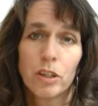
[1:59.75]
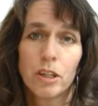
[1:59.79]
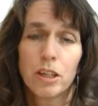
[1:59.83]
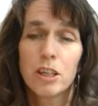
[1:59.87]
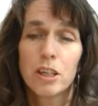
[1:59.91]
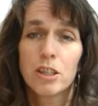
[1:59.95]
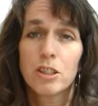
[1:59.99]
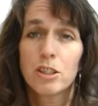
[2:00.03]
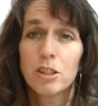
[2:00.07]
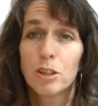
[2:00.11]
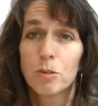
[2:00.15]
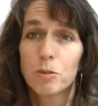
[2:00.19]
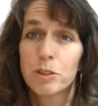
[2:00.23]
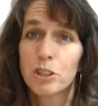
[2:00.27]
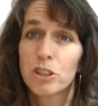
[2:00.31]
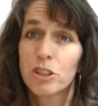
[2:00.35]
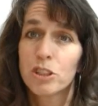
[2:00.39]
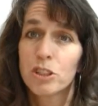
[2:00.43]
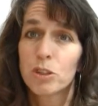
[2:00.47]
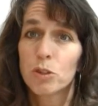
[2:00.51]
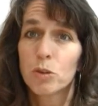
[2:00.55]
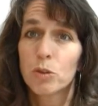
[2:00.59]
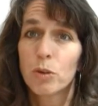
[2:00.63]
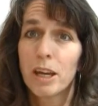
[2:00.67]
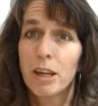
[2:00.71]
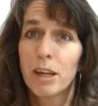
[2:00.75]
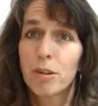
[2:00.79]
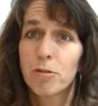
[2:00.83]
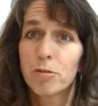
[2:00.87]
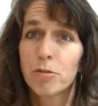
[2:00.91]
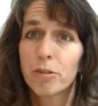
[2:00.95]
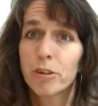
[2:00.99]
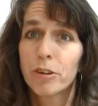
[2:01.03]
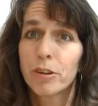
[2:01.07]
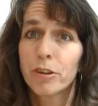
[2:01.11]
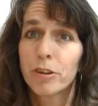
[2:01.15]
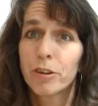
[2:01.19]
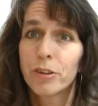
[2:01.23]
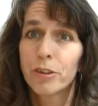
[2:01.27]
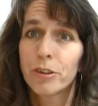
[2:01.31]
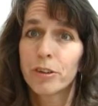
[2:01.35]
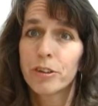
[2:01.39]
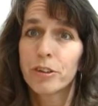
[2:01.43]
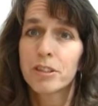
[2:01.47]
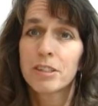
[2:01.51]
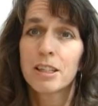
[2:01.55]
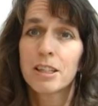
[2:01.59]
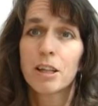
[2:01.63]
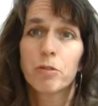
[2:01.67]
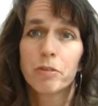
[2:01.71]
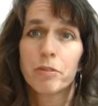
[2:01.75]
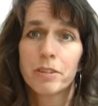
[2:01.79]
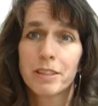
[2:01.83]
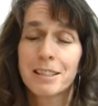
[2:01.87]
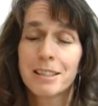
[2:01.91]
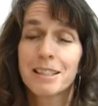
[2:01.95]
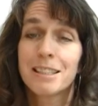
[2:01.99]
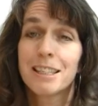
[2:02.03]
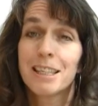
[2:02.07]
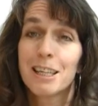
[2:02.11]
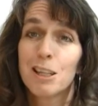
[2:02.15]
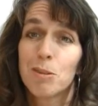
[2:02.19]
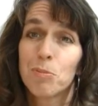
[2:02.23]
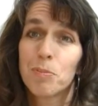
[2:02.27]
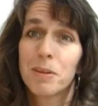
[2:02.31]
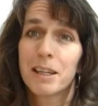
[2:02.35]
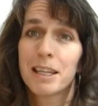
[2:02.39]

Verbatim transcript: So that was just great for her self esteem